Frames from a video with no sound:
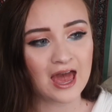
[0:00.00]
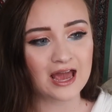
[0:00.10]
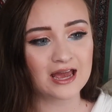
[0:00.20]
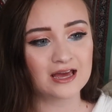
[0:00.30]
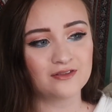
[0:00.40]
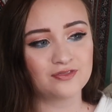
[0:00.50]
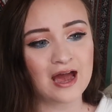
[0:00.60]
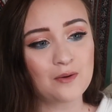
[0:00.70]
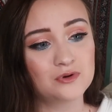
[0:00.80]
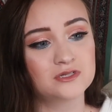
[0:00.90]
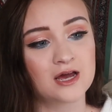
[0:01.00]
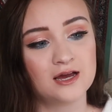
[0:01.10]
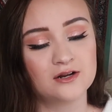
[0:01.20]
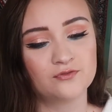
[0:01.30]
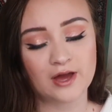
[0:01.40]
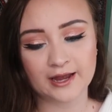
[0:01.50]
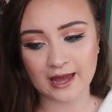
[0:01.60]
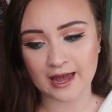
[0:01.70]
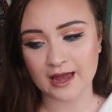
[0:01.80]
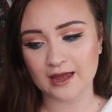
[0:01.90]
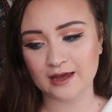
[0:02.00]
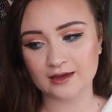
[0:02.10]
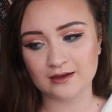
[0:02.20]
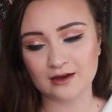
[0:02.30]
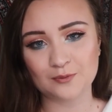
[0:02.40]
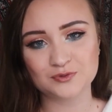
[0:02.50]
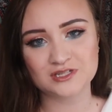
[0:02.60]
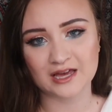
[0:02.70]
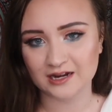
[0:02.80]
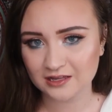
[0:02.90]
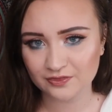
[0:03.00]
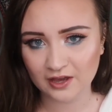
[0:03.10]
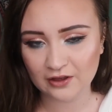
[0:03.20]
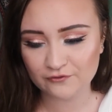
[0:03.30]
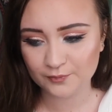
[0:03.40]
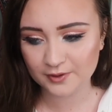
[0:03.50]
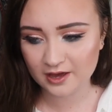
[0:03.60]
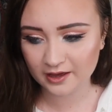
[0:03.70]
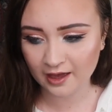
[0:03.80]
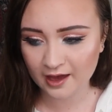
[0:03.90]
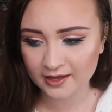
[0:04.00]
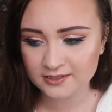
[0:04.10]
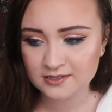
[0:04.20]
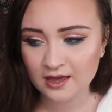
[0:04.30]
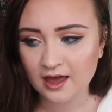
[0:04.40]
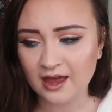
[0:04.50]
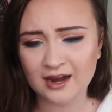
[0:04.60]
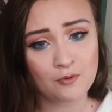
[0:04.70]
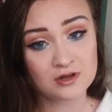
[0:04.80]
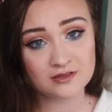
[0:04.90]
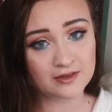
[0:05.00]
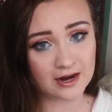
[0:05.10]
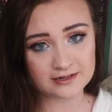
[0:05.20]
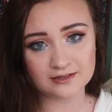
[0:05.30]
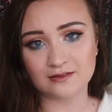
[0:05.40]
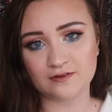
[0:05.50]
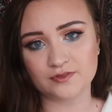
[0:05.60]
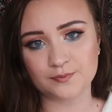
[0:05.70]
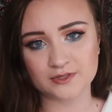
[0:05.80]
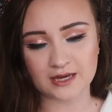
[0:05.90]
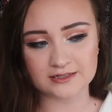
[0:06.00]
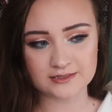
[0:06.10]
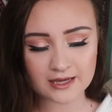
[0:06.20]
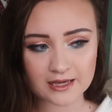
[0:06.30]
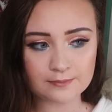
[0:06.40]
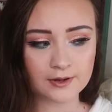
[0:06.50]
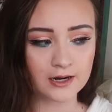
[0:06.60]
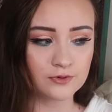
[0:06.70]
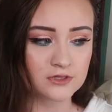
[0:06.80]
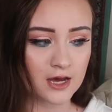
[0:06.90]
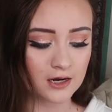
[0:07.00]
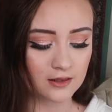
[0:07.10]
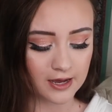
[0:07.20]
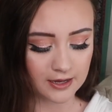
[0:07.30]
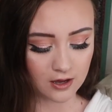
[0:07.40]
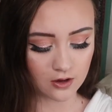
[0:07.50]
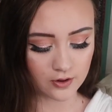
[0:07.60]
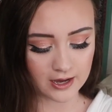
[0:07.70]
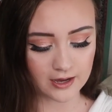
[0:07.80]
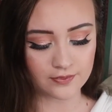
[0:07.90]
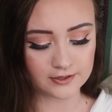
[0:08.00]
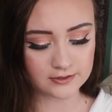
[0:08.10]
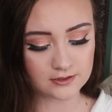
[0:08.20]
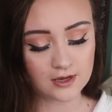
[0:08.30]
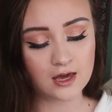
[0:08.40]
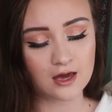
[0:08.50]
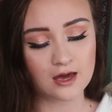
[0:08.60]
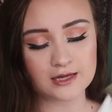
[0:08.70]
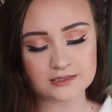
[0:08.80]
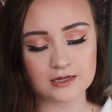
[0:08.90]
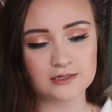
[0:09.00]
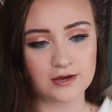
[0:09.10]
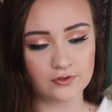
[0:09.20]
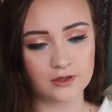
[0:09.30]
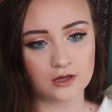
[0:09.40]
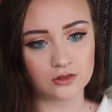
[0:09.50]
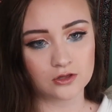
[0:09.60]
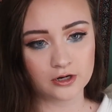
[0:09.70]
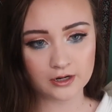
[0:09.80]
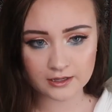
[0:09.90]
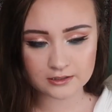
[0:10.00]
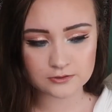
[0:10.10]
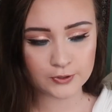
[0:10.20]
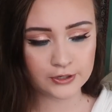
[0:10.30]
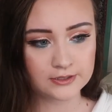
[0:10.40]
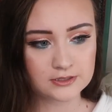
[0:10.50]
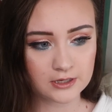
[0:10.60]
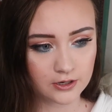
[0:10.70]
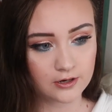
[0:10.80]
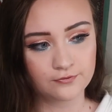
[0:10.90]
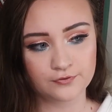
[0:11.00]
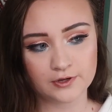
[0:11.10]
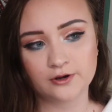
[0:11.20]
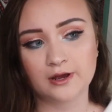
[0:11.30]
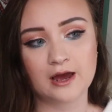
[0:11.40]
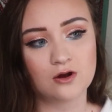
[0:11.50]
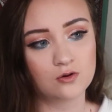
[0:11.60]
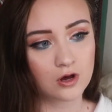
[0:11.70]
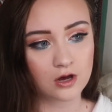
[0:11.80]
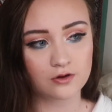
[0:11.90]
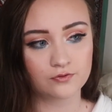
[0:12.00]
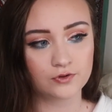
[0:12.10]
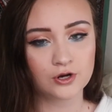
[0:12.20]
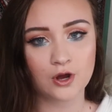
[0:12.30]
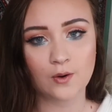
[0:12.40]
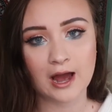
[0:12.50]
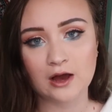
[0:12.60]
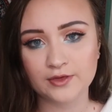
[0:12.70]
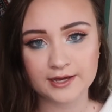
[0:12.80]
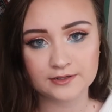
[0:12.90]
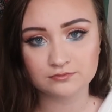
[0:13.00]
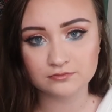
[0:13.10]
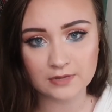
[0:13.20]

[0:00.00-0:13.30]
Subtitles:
and that was kind of like a upsetting thing for me, I guess. And it wasn't that I didn't love them, because I did, but it was kind of like, okay, this is definitely a learning experience here, figuring out of, you know, how they